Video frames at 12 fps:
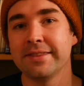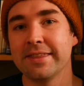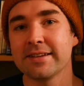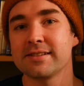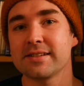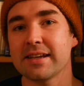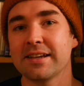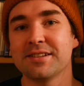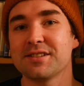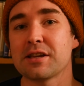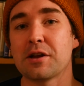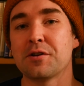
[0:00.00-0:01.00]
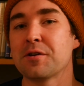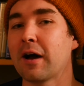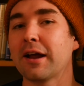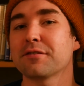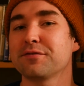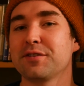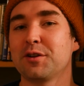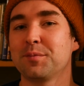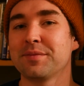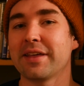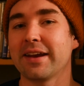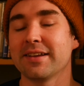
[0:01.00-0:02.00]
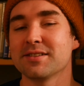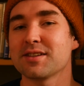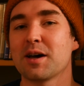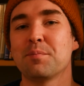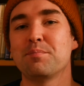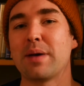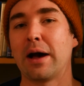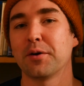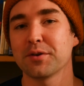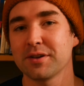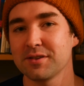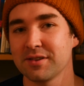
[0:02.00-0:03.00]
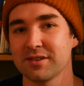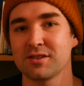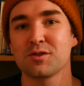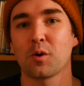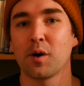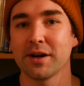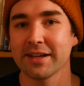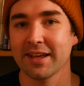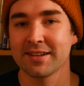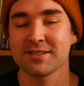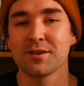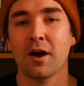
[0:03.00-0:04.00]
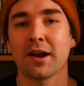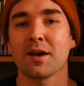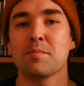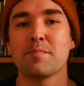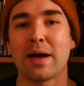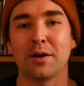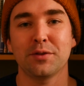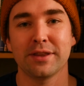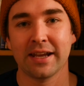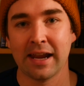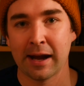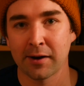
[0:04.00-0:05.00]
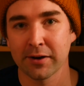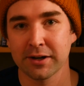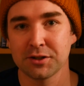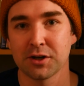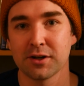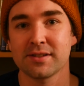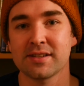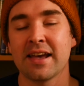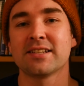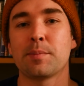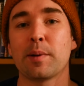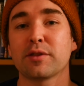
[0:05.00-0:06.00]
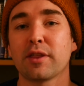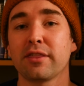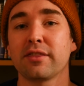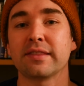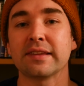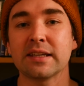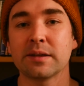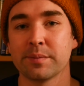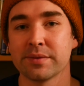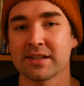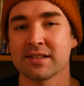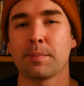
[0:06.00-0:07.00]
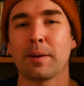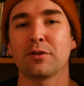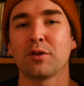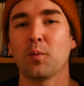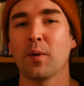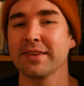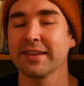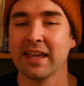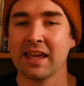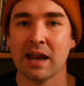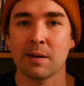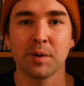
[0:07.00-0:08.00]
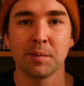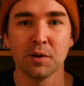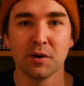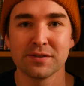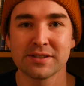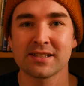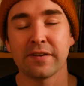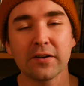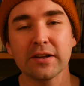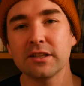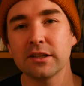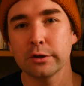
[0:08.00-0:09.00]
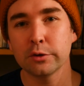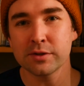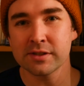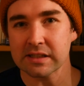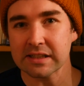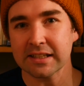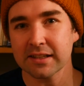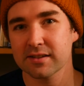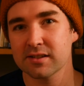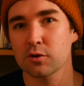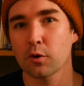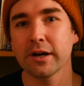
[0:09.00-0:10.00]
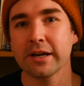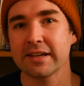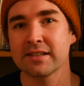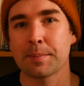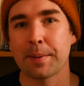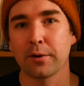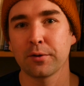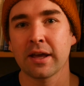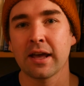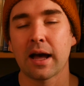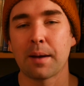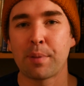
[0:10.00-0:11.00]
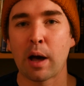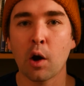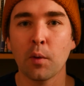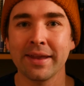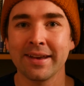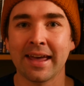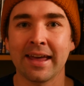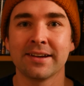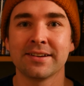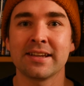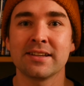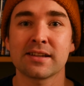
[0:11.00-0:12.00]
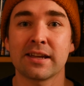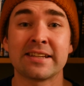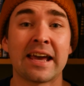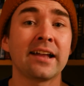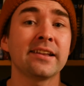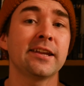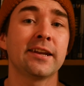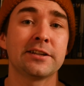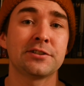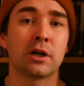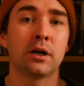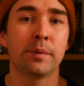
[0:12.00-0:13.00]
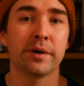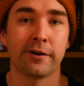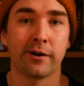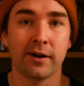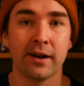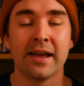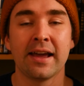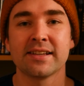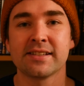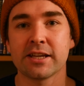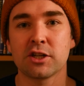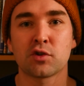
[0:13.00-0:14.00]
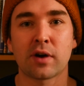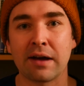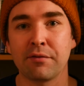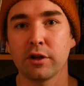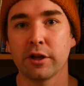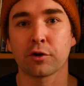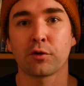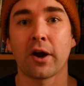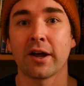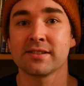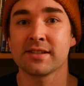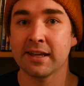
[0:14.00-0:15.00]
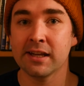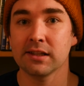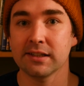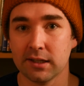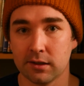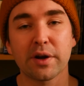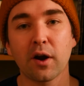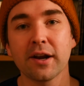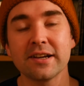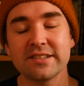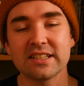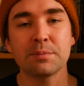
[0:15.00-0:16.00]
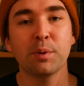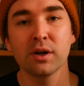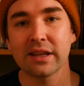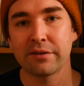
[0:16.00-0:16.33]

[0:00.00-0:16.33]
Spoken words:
This is not a film that is about the story. It's not about the characters. It's about the themes. It's about the way the camera moves. Very loosely, the story is about a poet and his Italian interpreter as they travel across Italy. But on a deeper